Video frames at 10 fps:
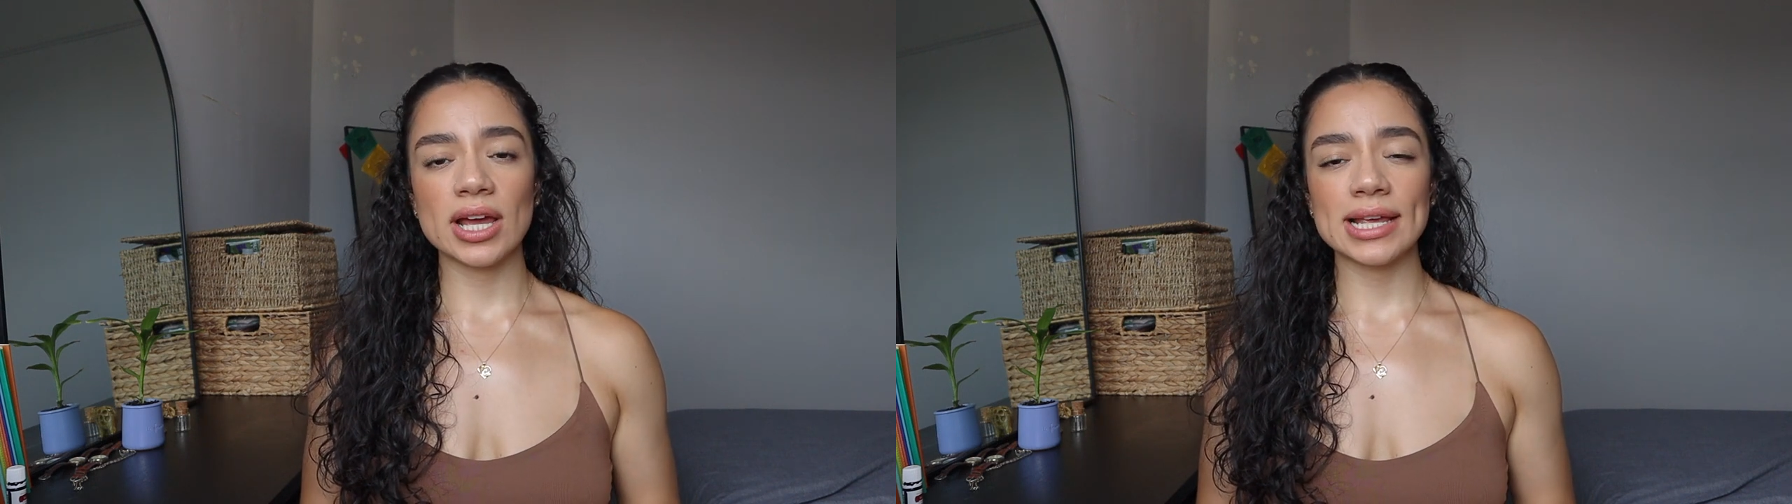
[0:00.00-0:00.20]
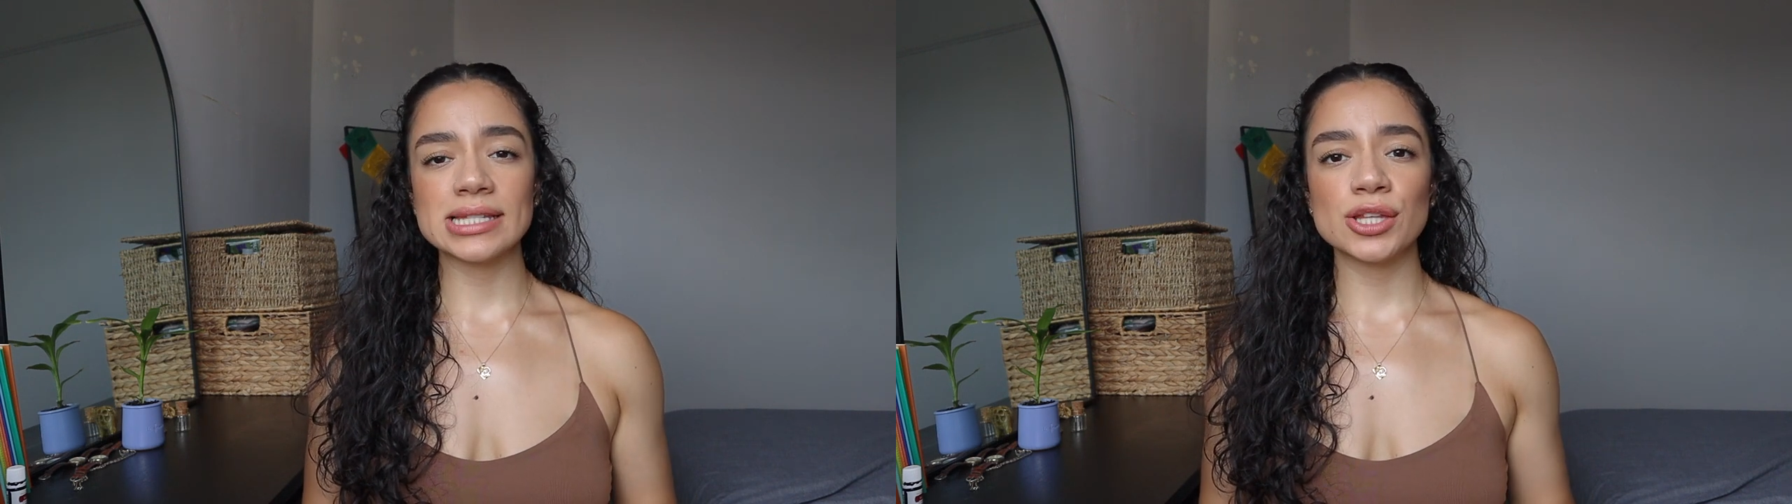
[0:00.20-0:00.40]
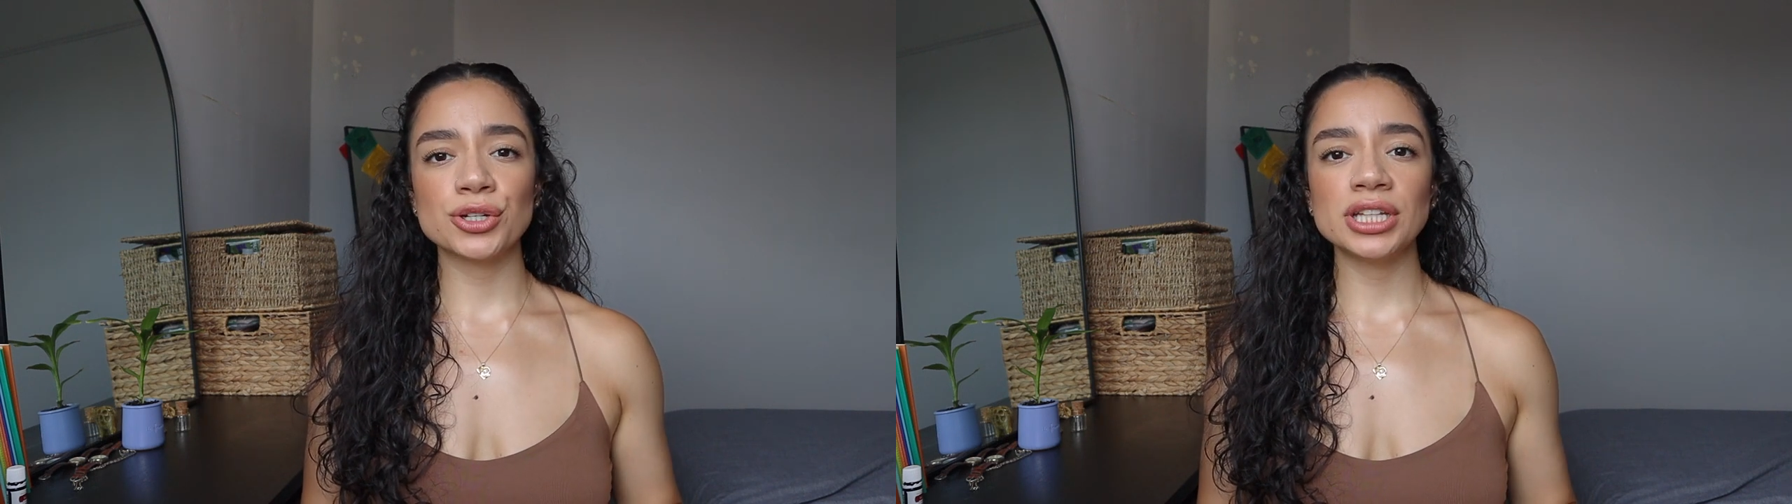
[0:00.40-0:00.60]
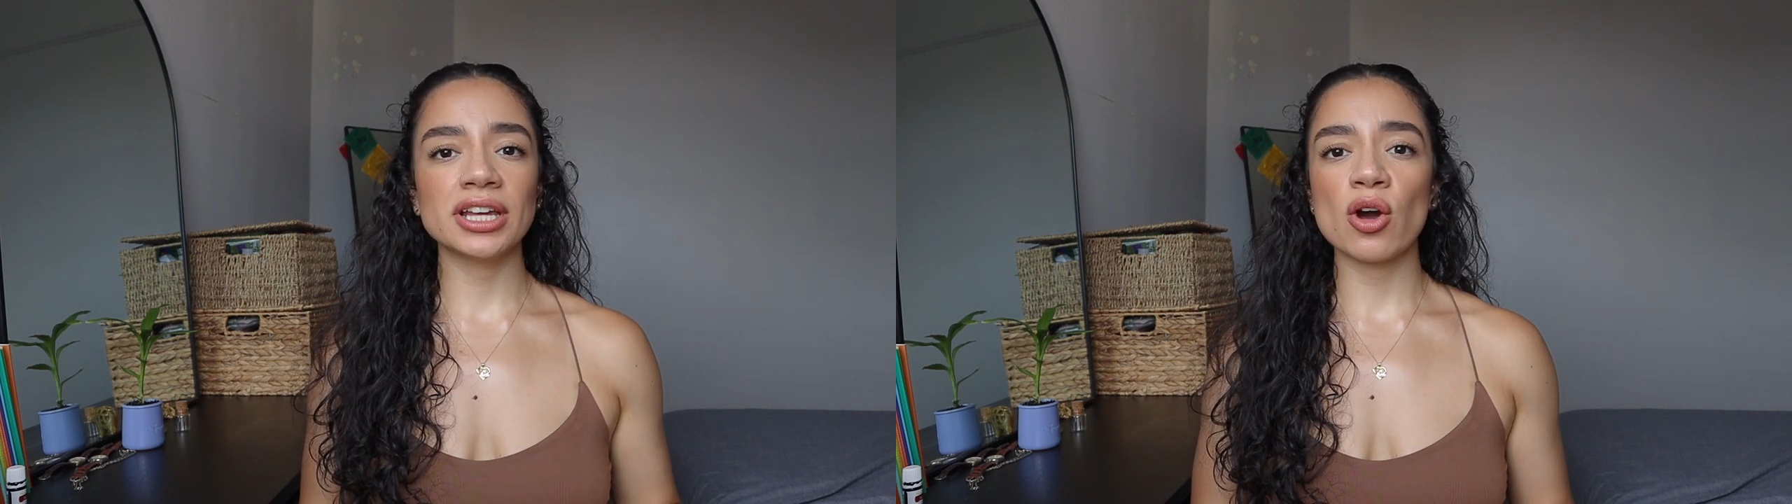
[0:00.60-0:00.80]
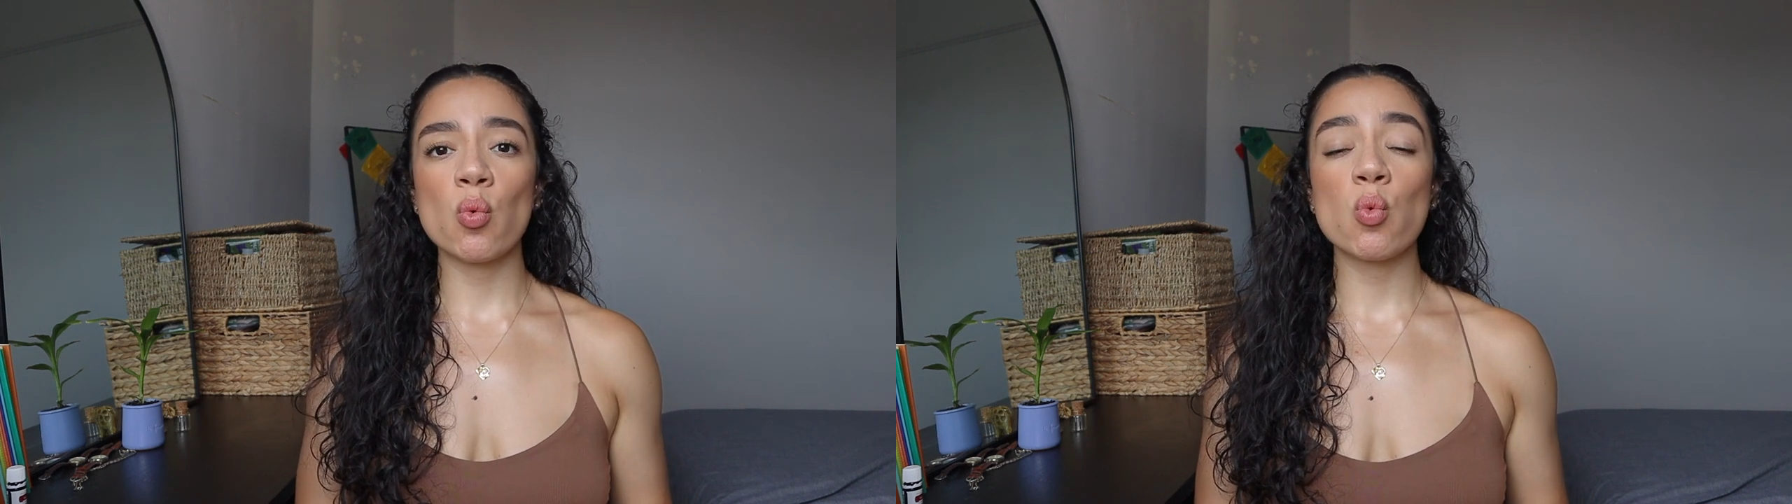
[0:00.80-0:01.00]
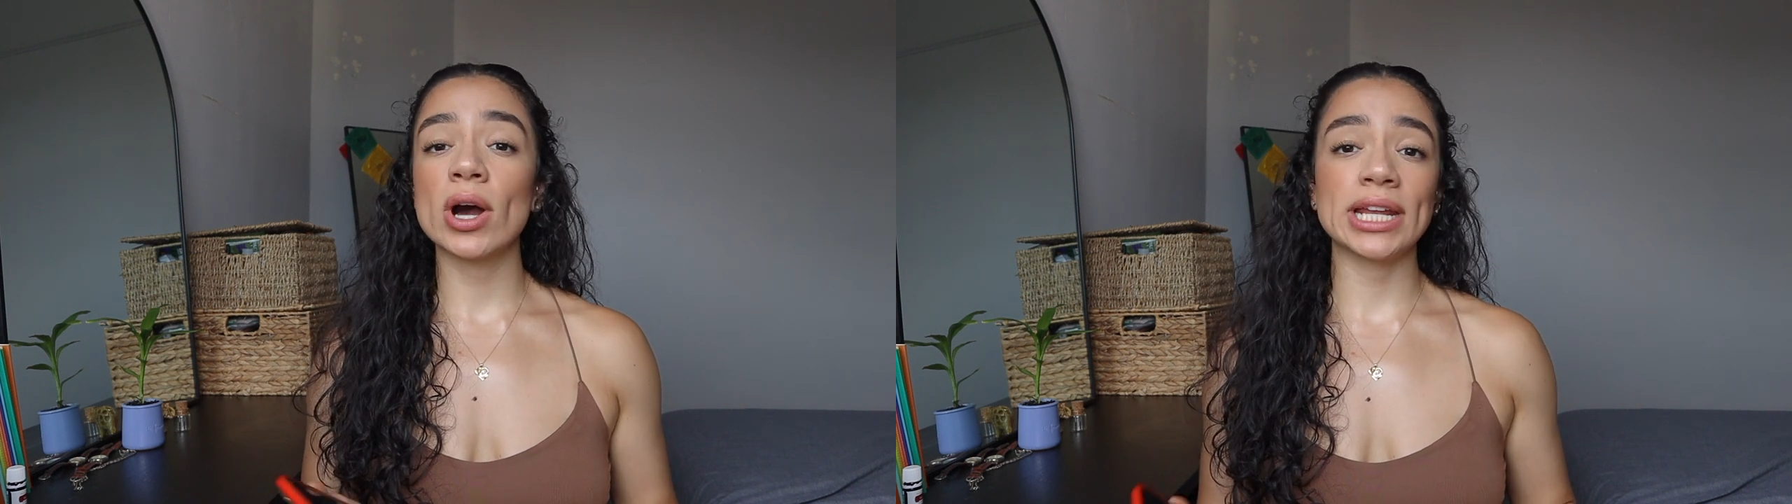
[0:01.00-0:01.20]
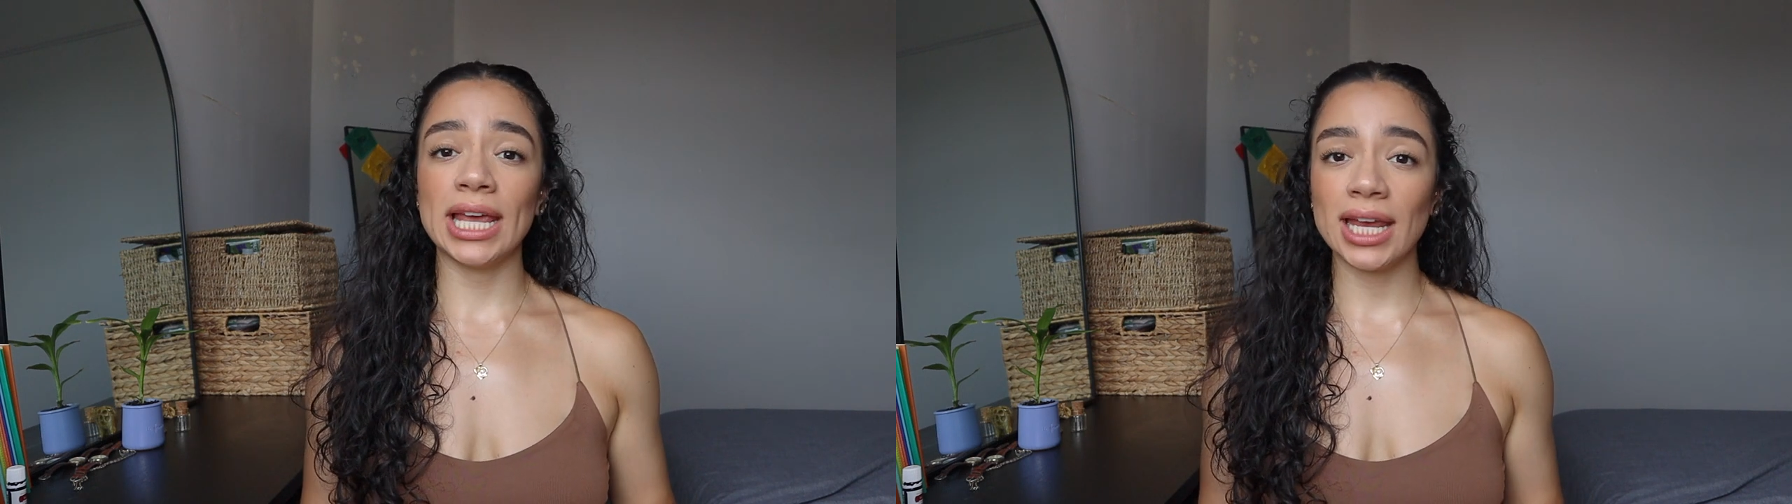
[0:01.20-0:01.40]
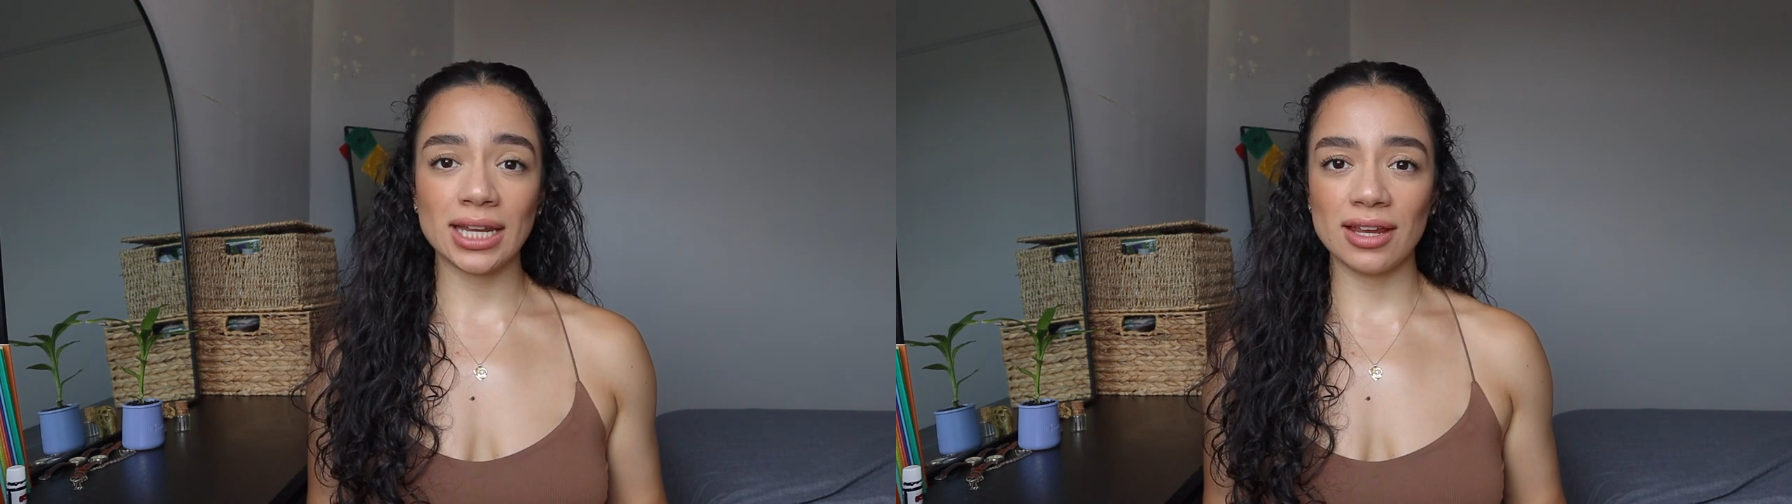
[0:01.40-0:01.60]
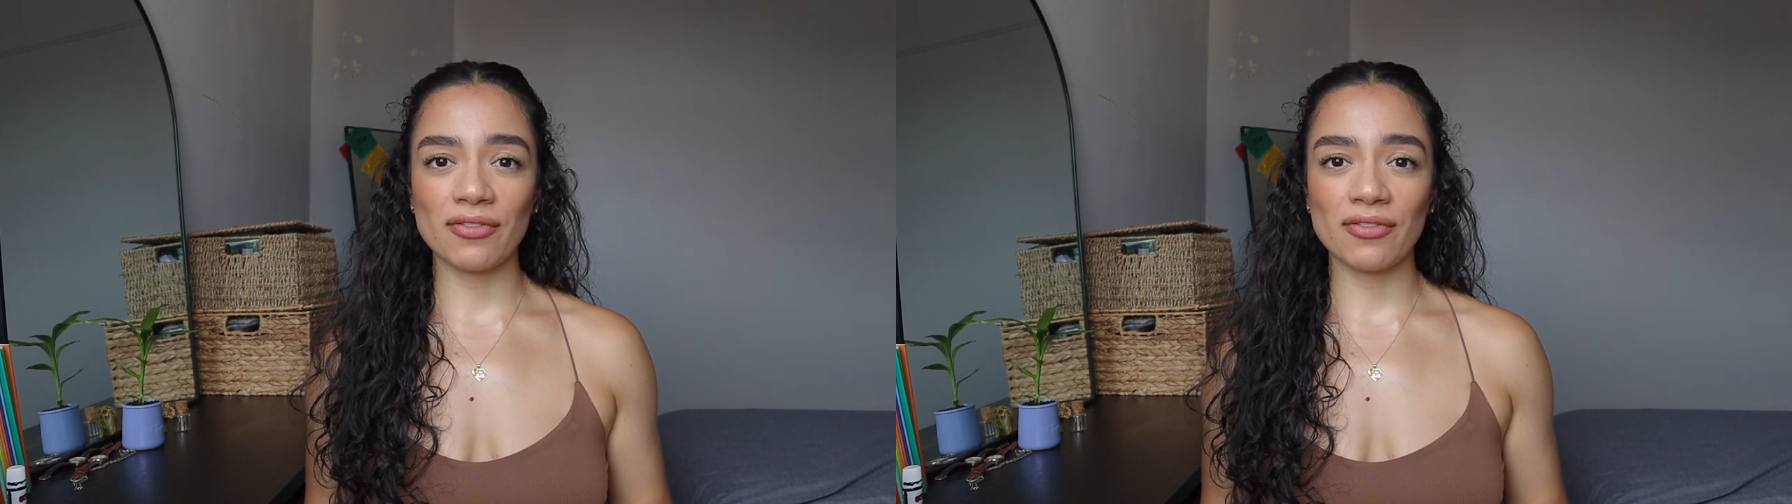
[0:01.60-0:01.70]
is literally like a 180